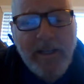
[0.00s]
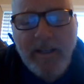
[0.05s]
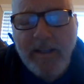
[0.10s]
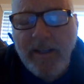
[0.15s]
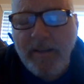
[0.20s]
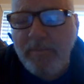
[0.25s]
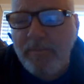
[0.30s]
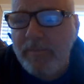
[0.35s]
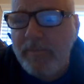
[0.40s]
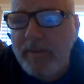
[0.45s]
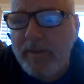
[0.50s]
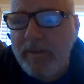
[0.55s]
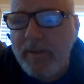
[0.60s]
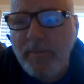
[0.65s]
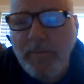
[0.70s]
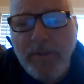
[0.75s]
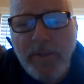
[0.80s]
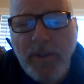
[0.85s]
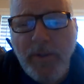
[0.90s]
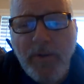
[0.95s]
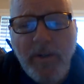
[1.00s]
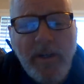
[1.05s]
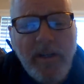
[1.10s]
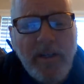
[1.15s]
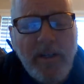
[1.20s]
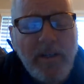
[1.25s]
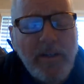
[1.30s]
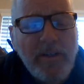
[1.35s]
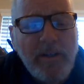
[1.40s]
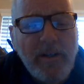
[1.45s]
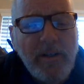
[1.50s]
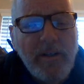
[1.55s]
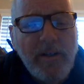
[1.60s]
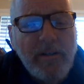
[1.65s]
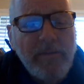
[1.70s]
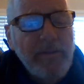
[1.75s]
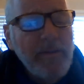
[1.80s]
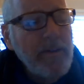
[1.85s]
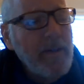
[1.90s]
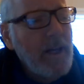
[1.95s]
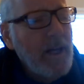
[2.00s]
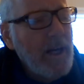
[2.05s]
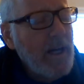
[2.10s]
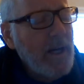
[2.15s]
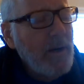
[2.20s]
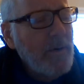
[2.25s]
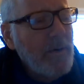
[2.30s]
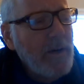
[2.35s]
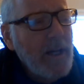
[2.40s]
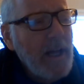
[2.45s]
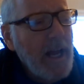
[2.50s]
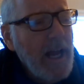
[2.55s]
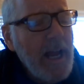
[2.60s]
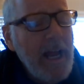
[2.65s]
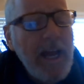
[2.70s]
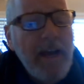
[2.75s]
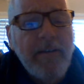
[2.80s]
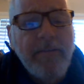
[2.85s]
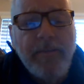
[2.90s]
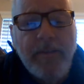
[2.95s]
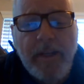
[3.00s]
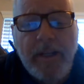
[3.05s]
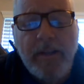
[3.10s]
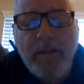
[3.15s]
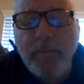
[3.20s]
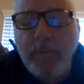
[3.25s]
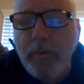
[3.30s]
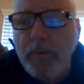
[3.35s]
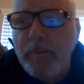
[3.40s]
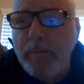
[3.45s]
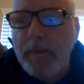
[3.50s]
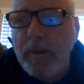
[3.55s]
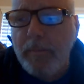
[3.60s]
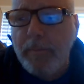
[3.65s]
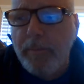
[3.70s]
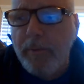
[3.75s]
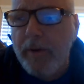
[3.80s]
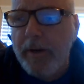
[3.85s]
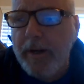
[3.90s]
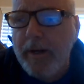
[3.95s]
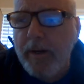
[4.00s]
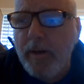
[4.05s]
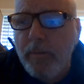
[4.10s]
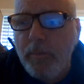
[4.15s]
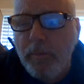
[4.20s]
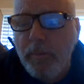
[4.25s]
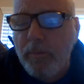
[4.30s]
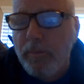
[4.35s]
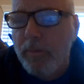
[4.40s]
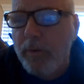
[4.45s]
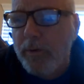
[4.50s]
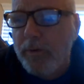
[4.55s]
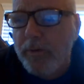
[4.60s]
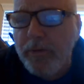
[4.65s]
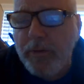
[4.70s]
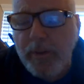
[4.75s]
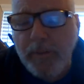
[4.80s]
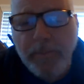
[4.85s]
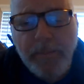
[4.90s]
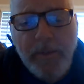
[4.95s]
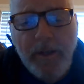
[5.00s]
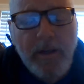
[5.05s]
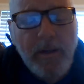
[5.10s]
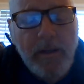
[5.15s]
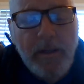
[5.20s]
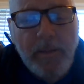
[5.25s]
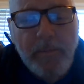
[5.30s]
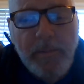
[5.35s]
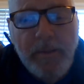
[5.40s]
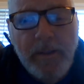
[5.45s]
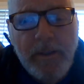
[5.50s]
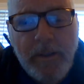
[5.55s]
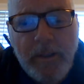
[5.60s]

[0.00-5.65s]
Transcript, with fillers: It, some dude on a guitar for an hour and a half, and that's supposed to be a prayer worship time.